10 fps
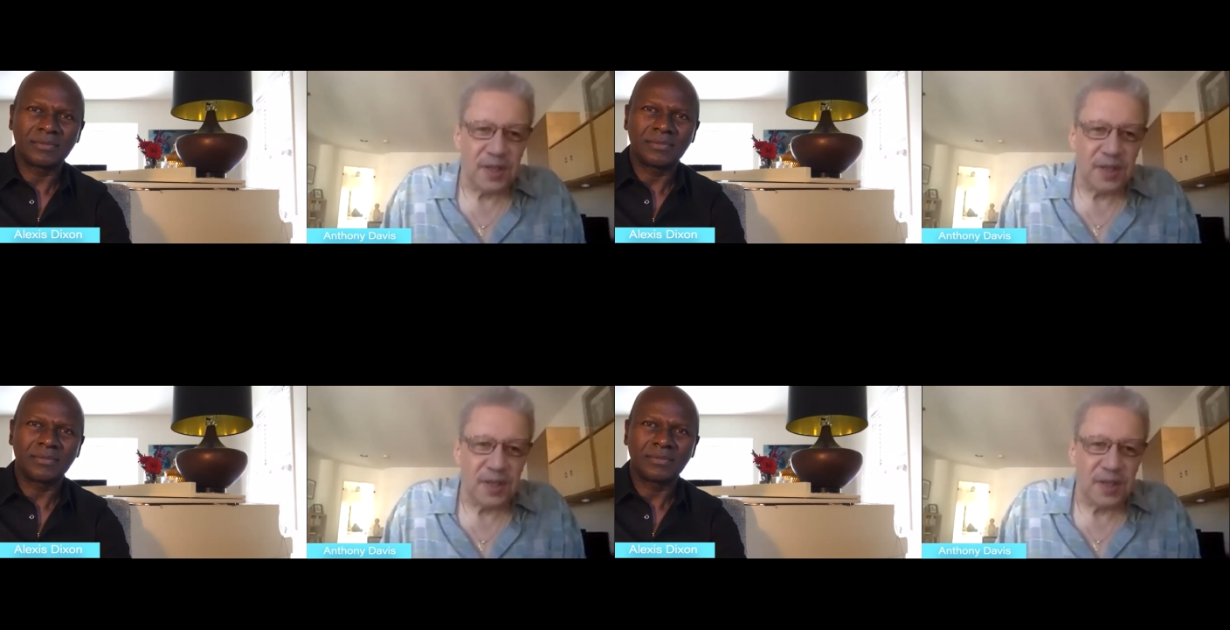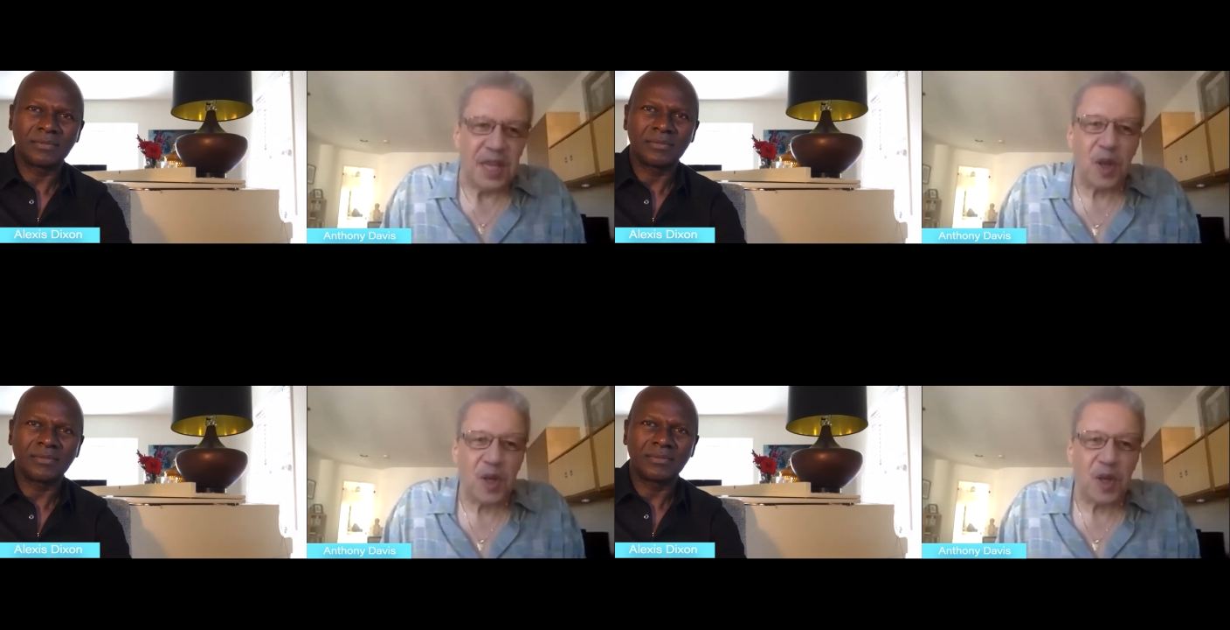Speaker 1: The hip
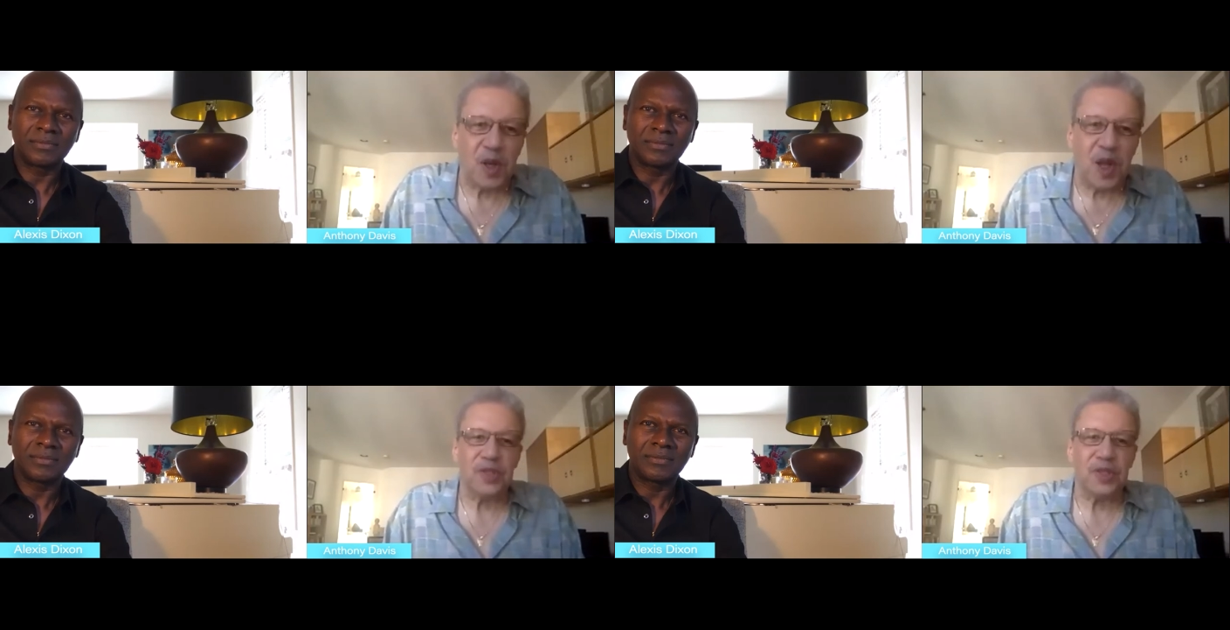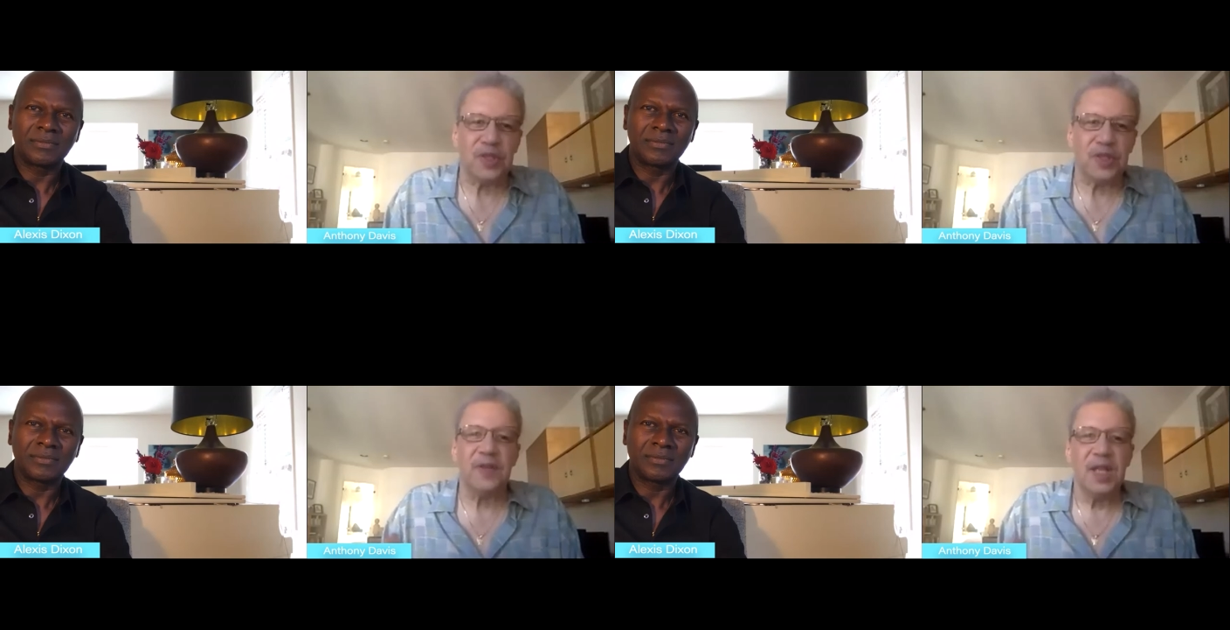hop culture was
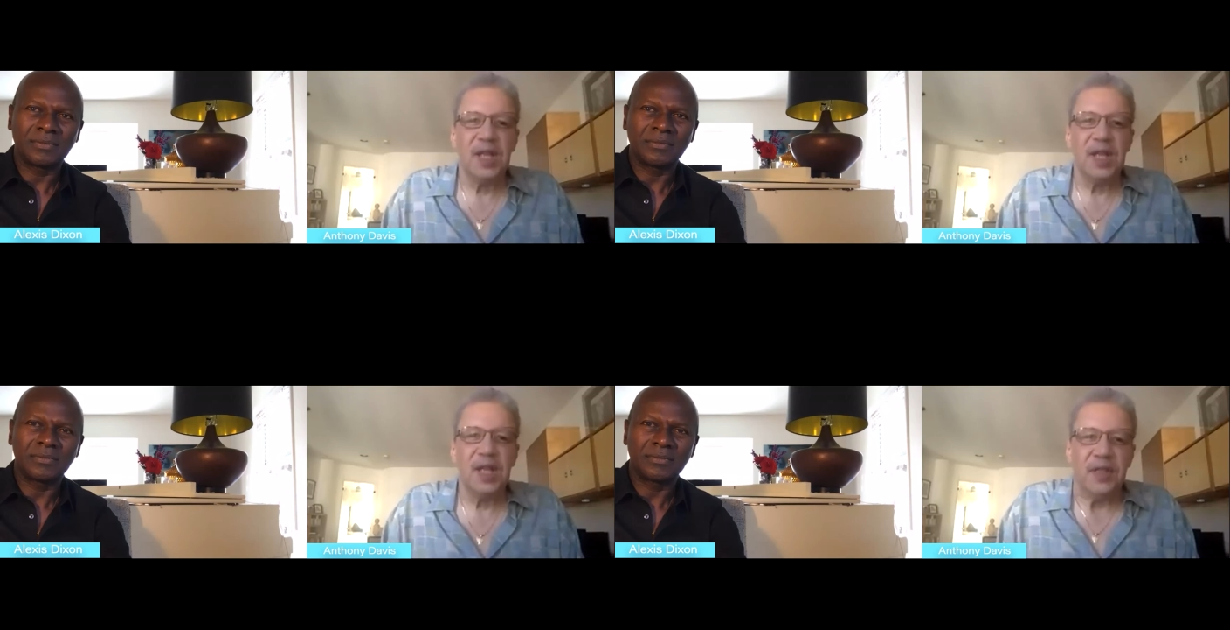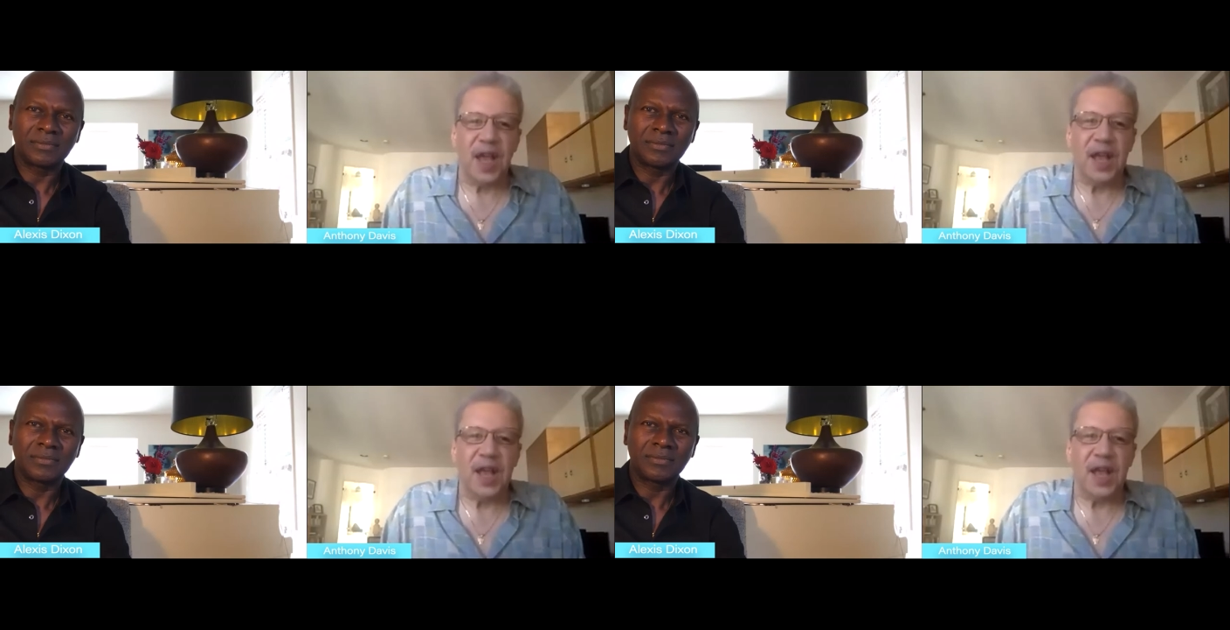sort of
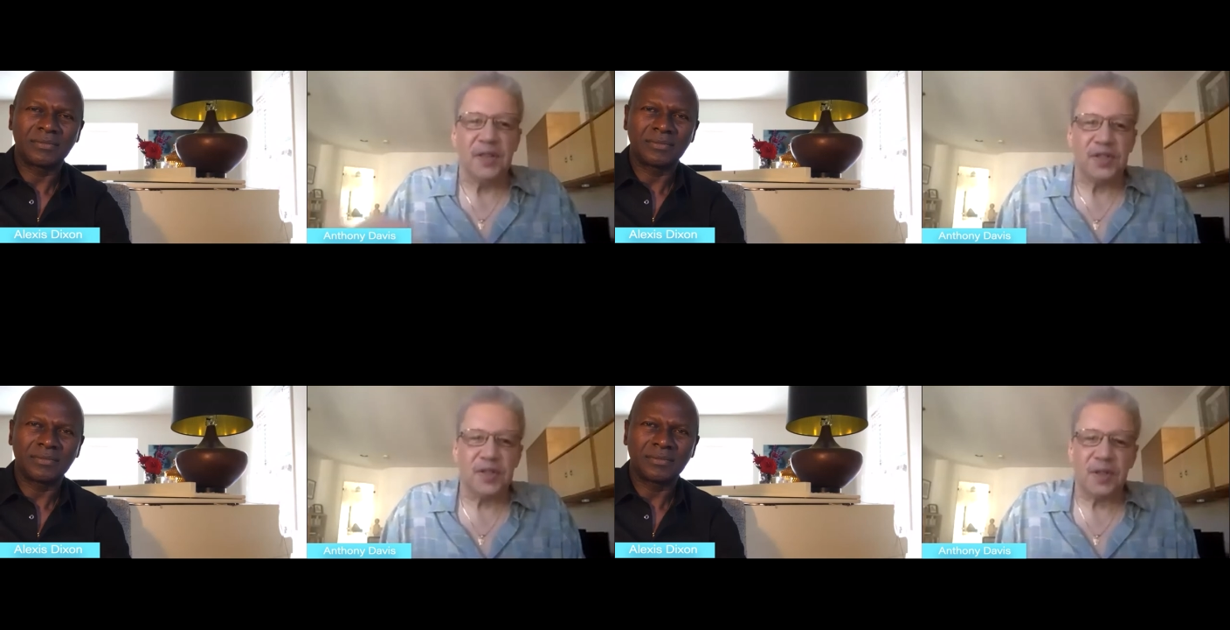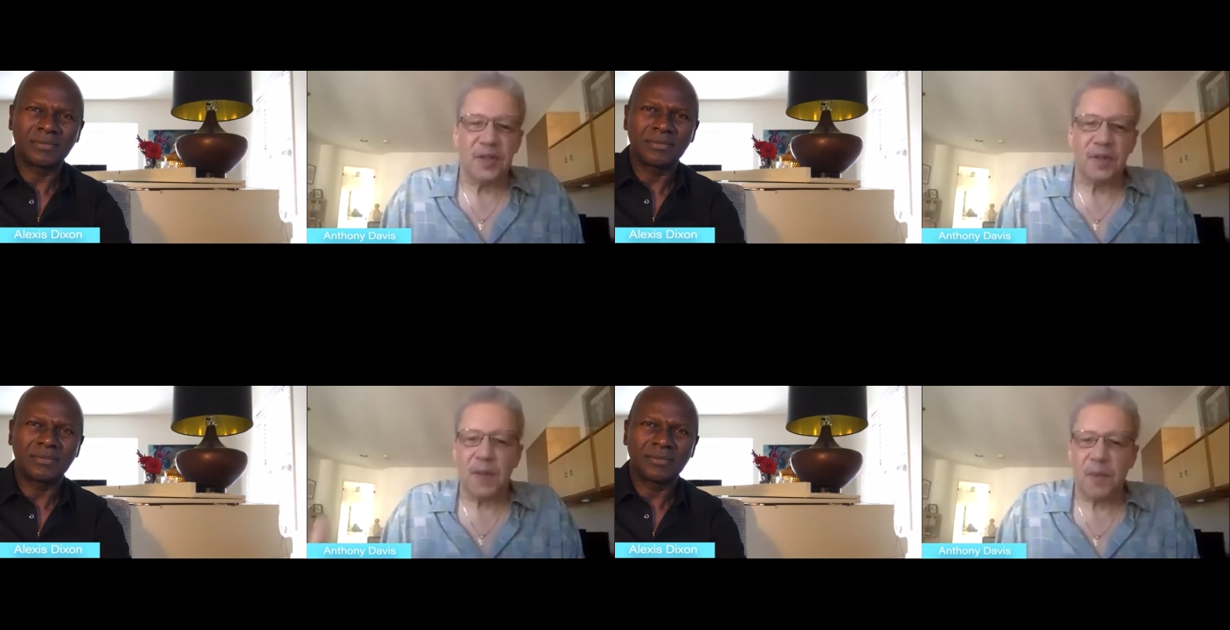this idea, this